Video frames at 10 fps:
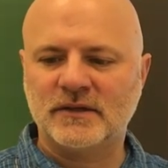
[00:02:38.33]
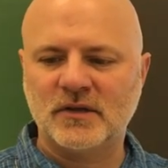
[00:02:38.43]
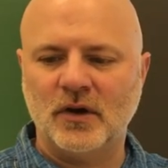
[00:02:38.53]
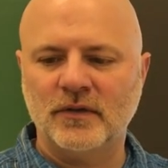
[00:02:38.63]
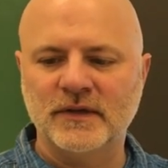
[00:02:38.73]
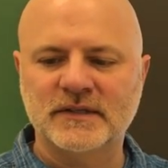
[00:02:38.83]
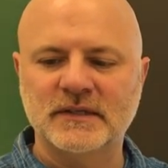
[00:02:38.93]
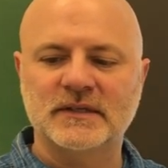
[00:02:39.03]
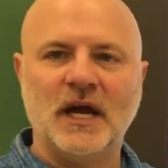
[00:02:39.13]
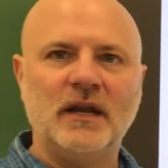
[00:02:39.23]
So this
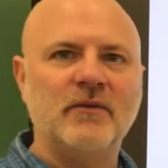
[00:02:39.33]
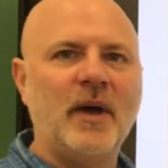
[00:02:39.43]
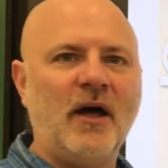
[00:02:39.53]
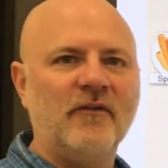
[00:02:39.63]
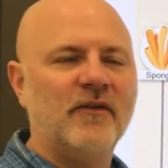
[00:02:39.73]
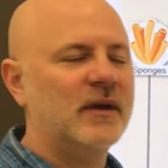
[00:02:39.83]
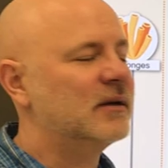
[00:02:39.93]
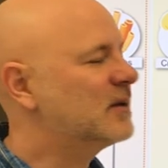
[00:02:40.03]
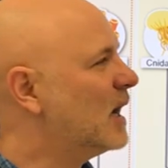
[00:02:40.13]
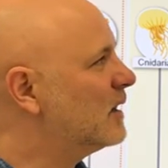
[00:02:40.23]
is gut development,
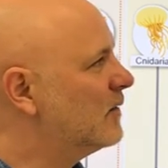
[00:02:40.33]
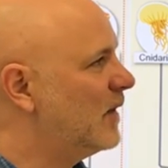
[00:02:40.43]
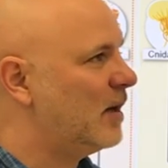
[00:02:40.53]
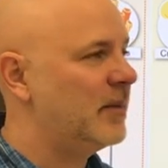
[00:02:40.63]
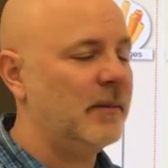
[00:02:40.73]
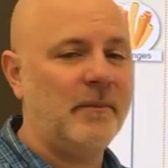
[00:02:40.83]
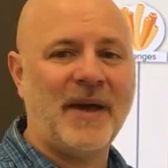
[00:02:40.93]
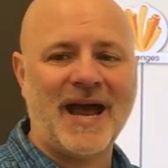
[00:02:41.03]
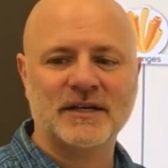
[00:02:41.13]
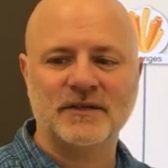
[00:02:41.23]
gut development
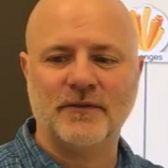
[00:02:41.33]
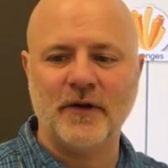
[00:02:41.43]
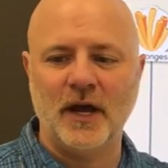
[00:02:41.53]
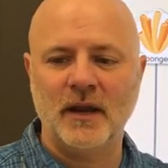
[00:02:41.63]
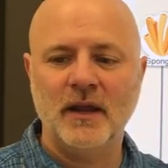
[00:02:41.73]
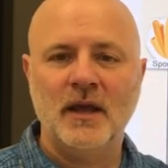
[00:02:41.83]
back to front.